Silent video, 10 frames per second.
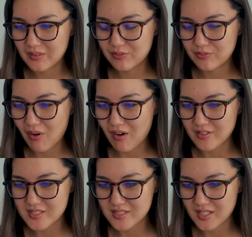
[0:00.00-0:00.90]

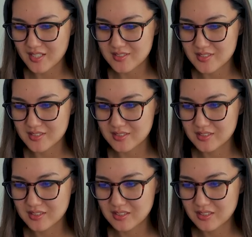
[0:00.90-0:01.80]
font as
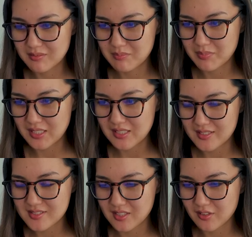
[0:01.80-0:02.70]
the B
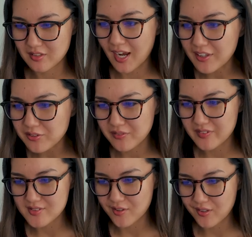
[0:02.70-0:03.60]
that's in here. Neither of
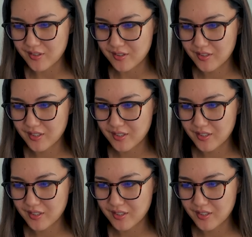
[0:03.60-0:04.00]
these are.